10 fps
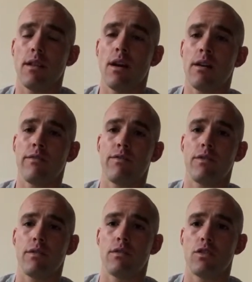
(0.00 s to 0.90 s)
love
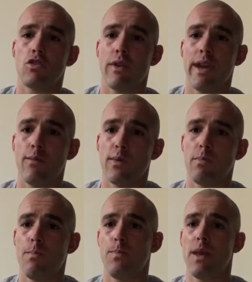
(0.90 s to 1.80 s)
to train with
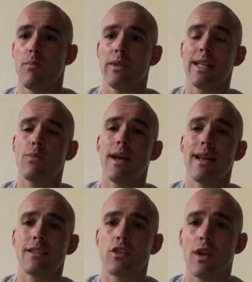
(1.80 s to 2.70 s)
people. That's why I
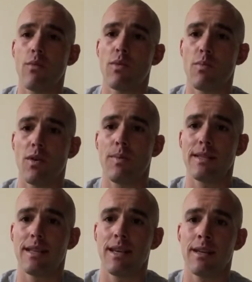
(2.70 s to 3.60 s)
like to train with
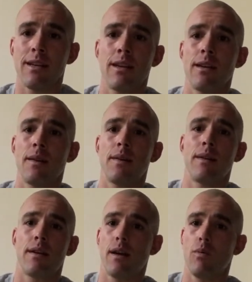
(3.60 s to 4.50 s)
Burpees King.
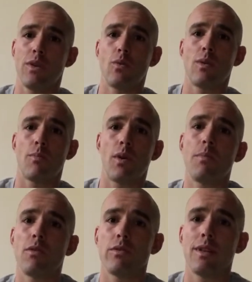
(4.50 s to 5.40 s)
Uh, we do the
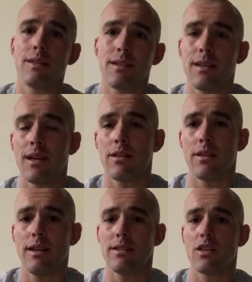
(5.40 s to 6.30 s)
burpee routines
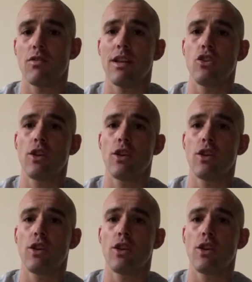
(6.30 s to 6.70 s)
together. He's in great